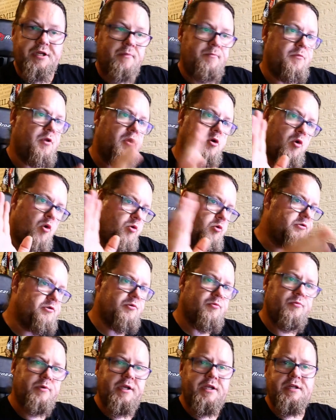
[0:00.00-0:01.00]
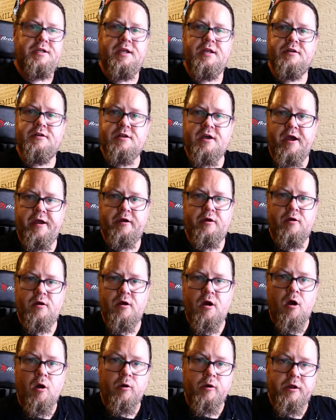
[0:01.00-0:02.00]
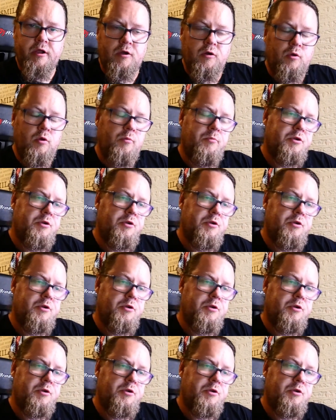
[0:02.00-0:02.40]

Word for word: I'm not going to read the entire article,